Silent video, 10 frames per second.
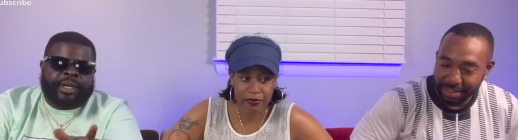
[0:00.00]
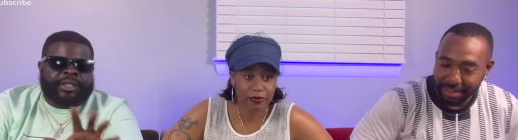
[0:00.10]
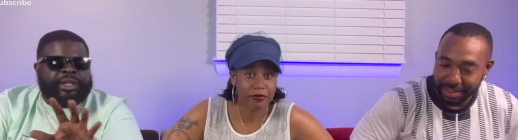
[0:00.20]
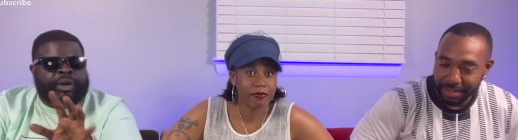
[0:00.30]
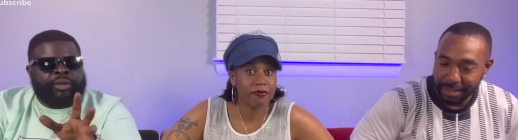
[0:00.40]

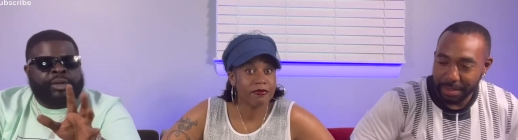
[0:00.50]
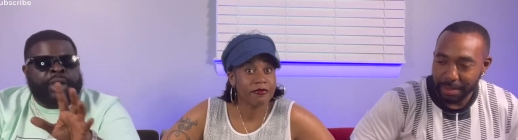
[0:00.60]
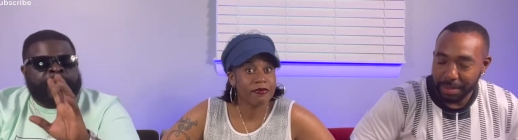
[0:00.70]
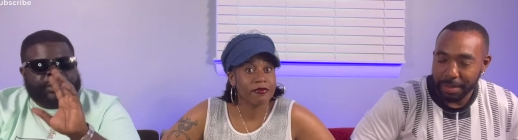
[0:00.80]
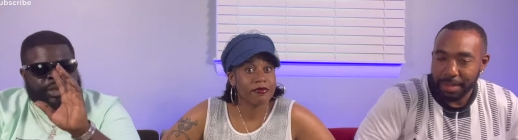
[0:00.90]
Speaker 1: So,
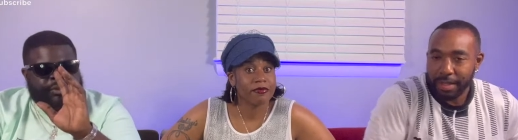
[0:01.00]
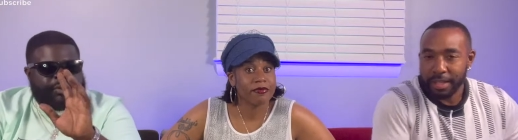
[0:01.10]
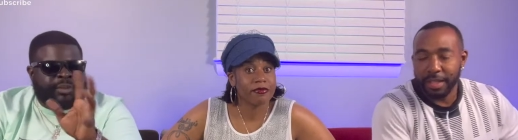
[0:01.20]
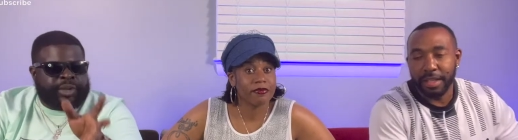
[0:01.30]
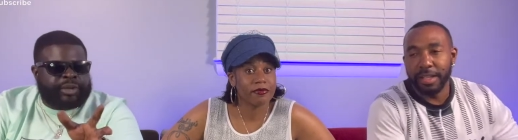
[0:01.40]
so
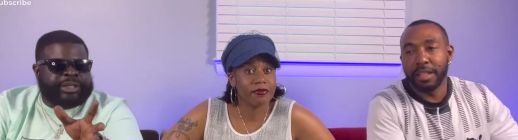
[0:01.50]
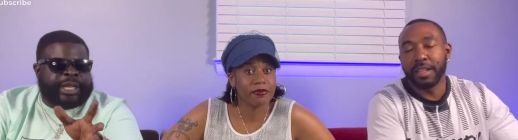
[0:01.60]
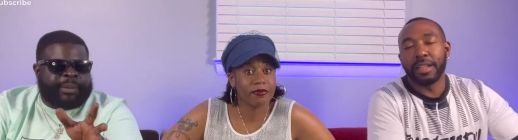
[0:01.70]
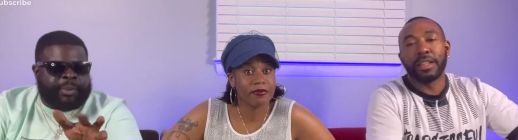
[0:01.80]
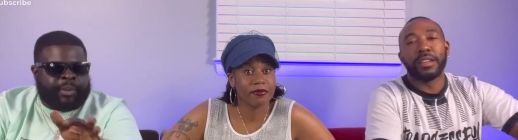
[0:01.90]
from your
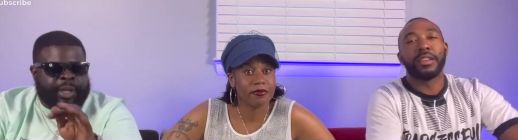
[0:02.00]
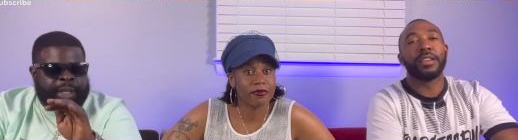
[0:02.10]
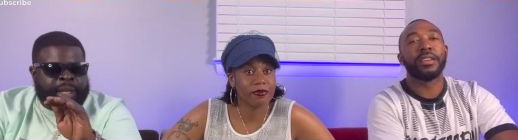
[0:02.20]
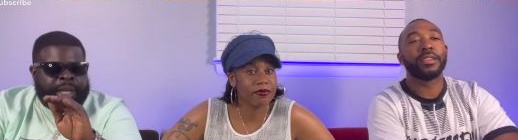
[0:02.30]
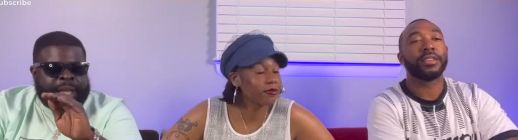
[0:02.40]
standpoint,
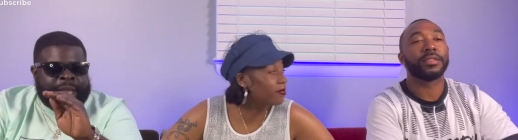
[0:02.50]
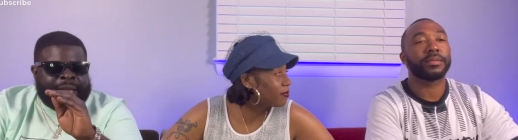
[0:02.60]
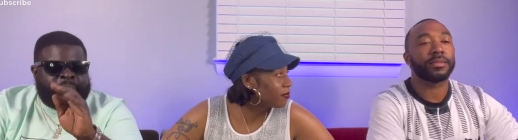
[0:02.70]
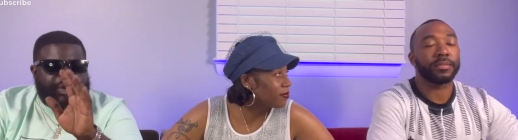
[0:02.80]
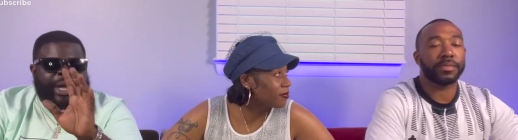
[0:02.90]

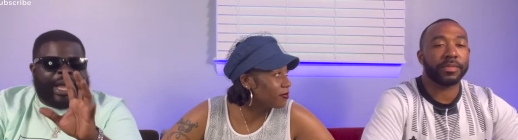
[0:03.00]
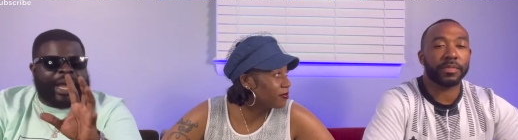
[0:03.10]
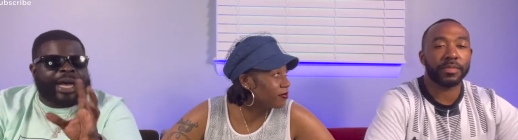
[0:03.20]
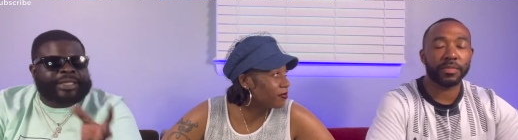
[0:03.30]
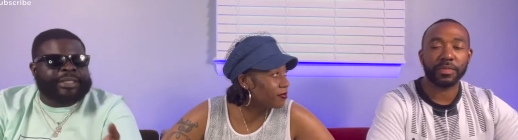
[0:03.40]
when a
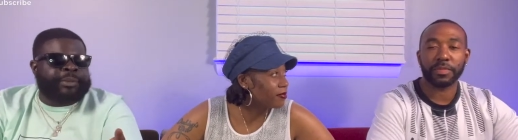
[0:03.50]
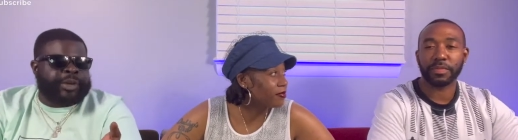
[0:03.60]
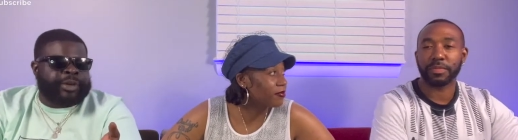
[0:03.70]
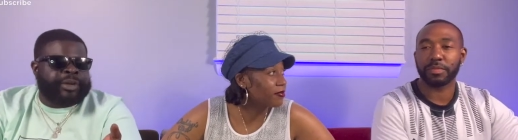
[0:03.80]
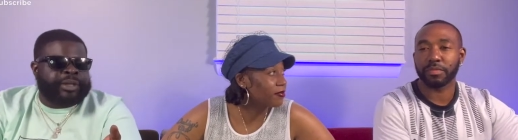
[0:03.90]

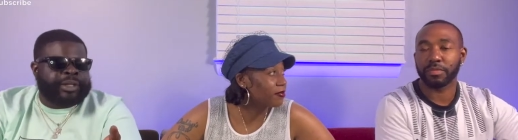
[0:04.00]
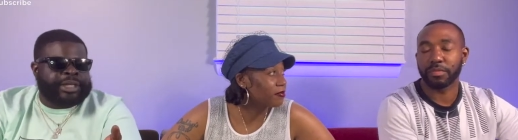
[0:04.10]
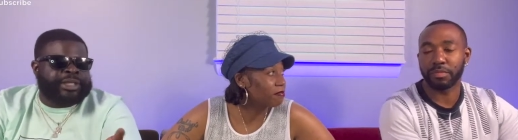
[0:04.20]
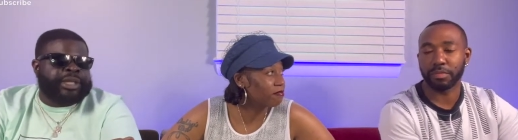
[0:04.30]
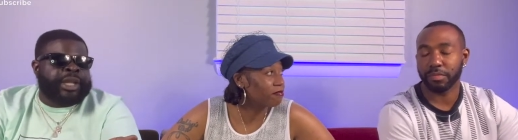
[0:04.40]
customer,
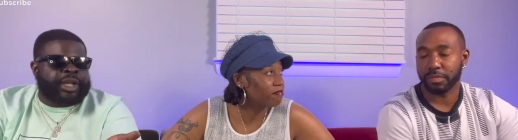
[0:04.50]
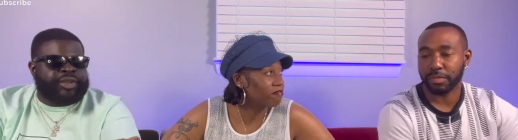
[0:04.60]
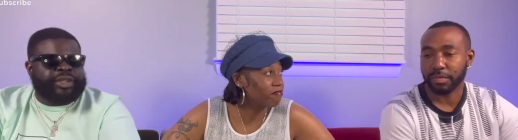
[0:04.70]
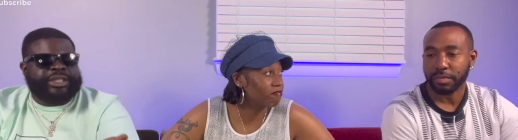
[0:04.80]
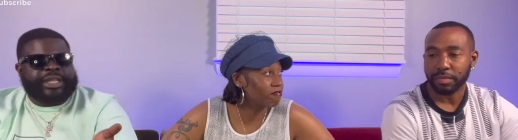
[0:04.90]
mm-hmm.
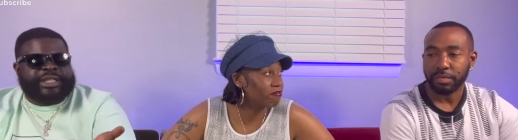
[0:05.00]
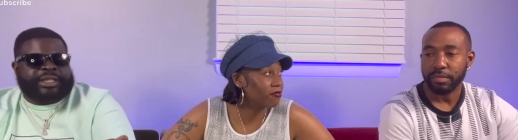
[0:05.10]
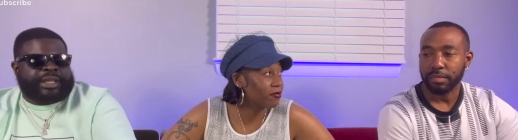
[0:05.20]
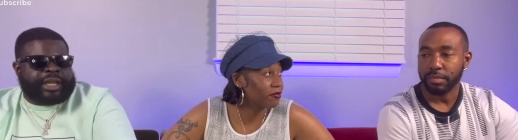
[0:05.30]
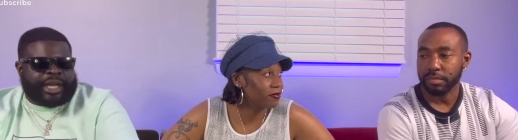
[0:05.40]
your shit
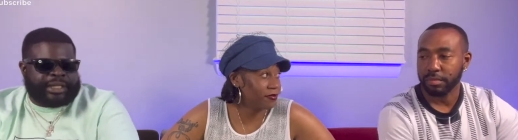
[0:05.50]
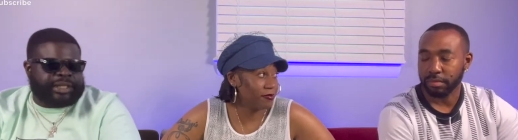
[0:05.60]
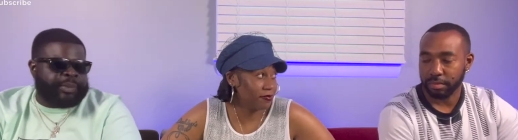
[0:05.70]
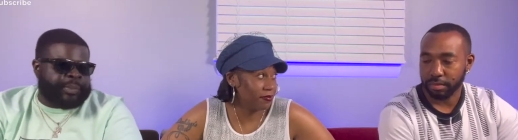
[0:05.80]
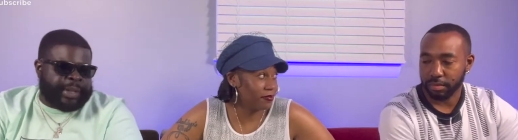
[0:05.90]
is
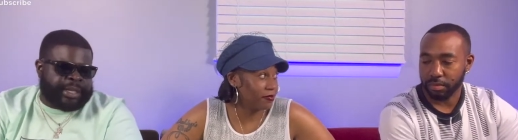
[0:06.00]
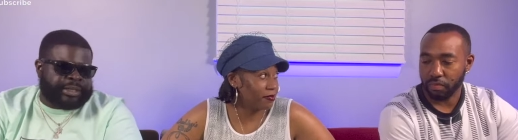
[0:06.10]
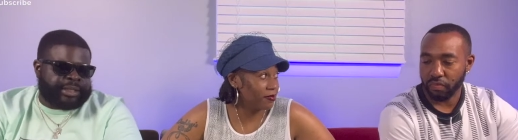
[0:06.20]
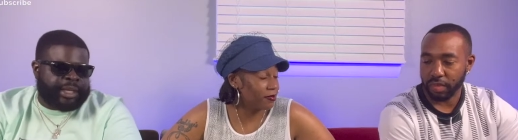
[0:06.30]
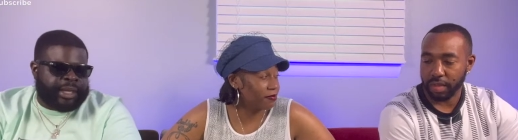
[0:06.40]
customer
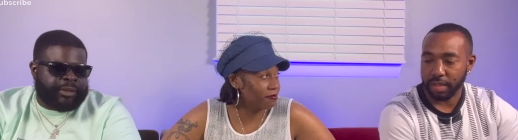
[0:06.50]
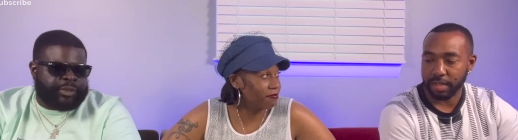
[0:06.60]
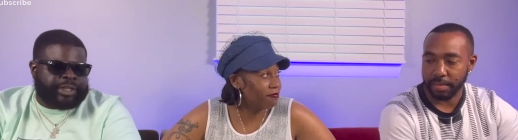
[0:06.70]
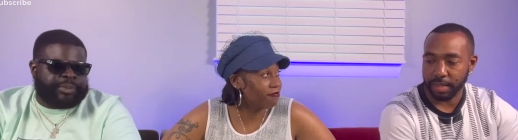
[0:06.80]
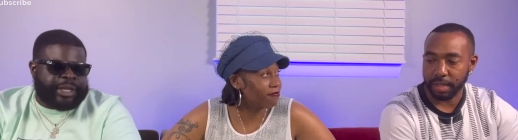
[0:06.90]
based,
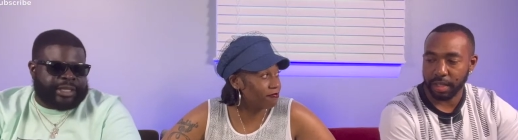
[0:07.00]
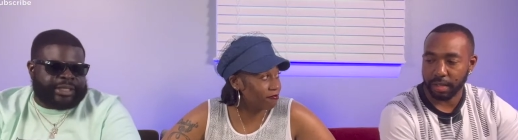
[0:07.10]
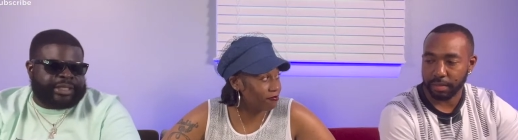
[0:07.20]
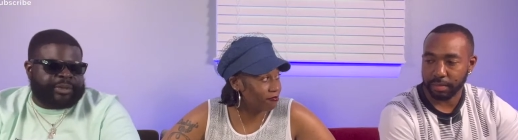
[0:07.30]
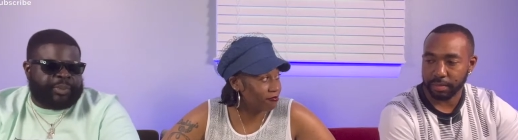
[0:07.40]
which means yeah.
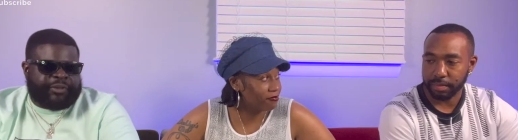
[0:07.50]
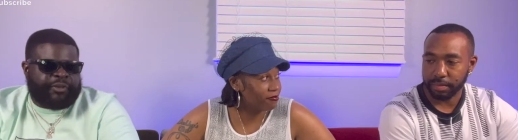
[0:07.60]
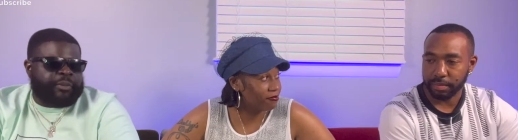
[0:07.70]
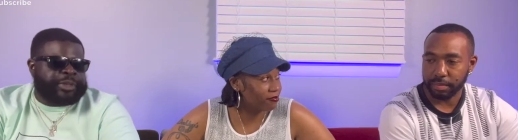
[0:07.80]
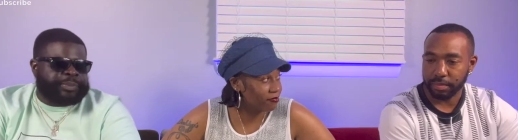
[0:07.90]
it's a
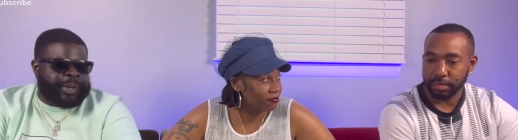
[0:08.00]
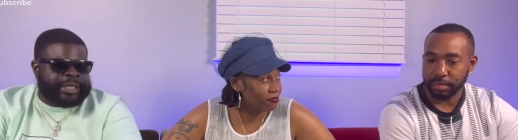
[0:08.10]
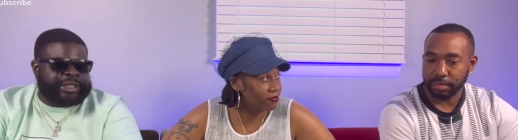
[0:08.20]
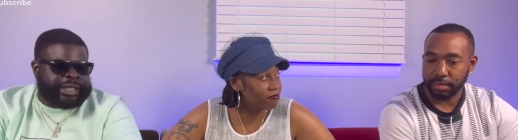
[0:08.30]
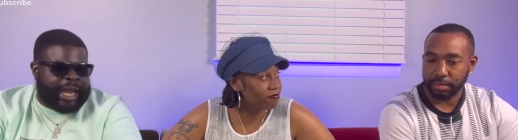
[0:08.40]
performance
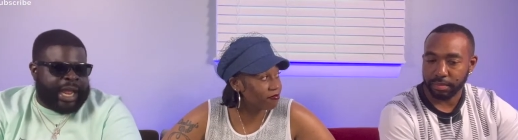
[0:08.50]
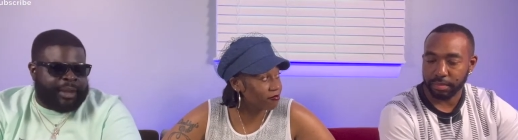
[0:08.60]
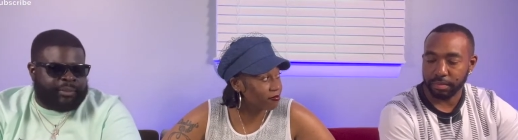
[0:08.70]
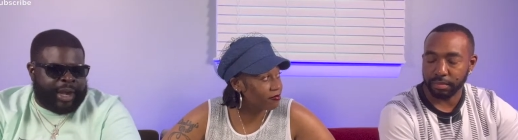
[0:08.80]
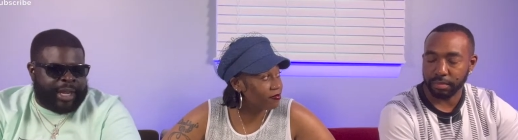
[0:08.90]
based job,
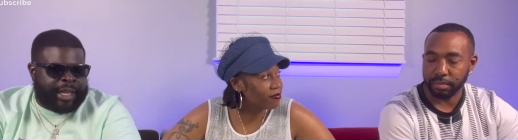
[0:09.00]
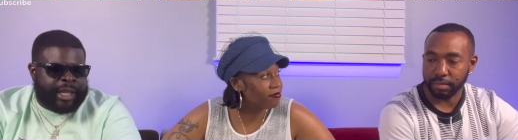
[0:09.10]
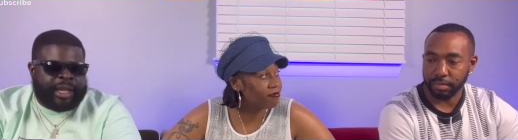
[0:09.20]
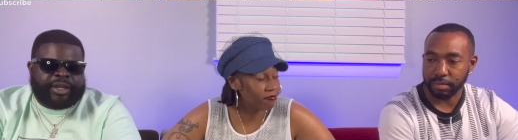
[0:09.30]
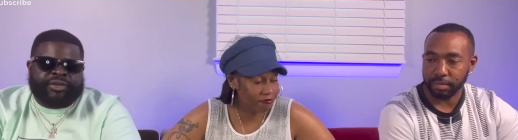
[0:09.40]
mm-hmm. right?
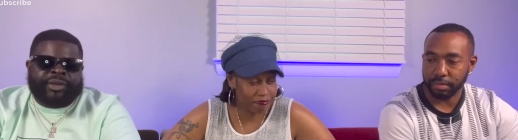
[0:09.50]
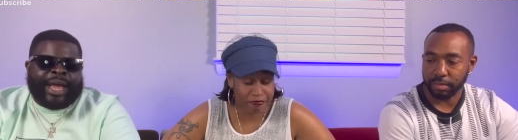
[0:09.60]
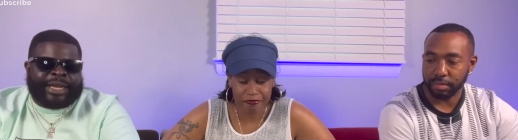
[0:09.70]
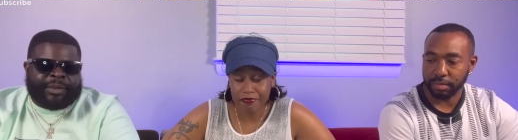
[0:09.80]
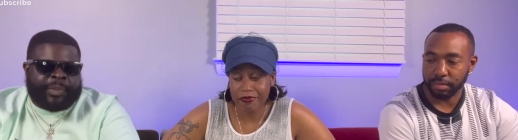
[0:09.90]
Mm-hmm. You
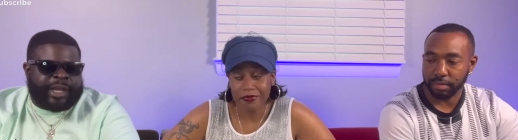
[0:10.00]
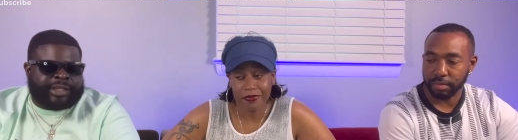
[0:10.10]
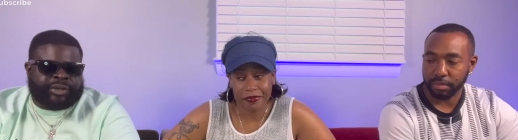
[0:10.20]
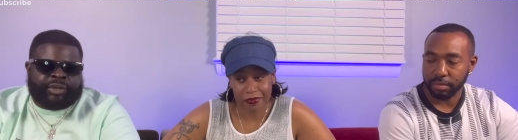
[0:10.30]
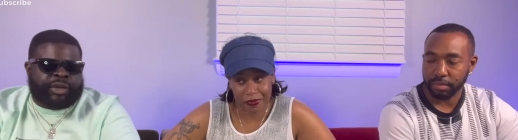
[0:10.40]
got to make
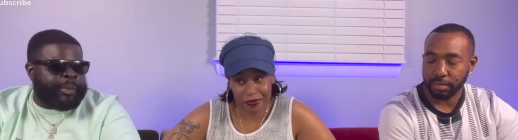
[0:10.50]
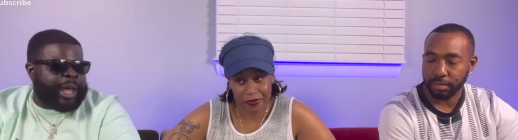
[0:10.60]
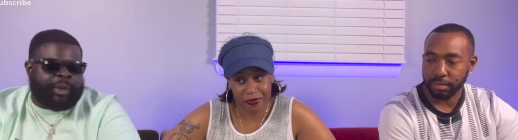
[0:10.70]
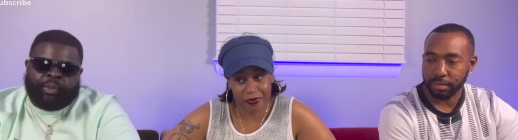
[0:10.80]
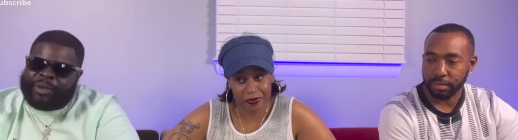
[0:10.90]
sure no
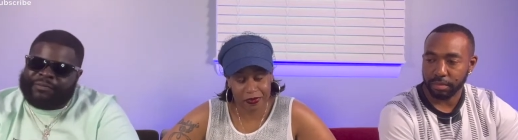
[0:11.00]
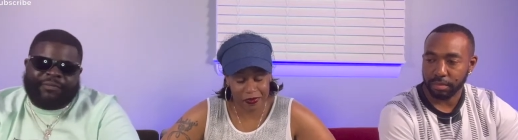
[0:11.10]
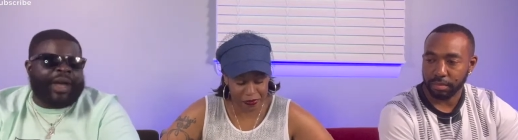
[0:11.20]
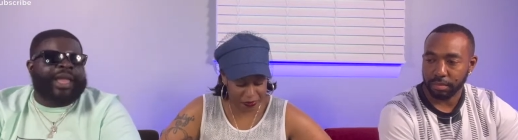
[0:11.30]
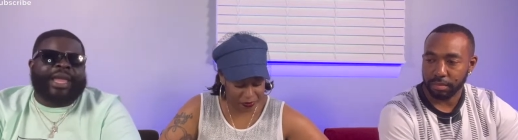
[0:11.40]
matter what
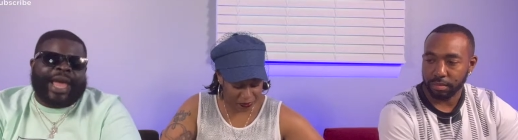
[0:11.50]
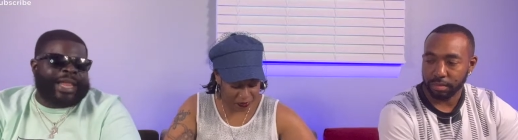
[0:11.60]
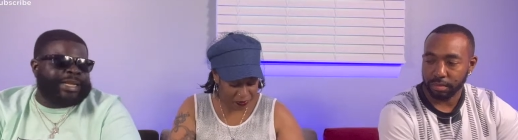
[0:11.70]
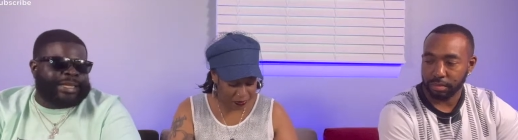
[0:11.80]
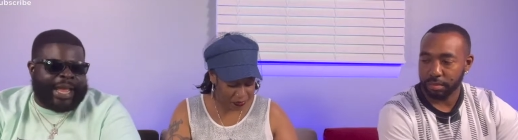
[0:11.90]
fucking kind
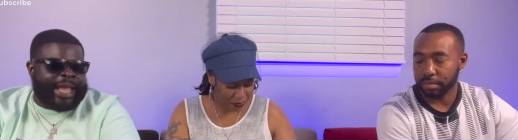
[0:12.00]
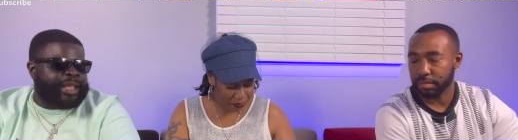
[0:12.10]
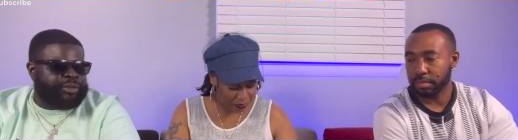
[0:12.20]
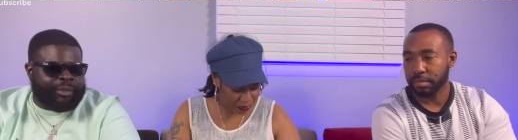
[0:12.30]
of day you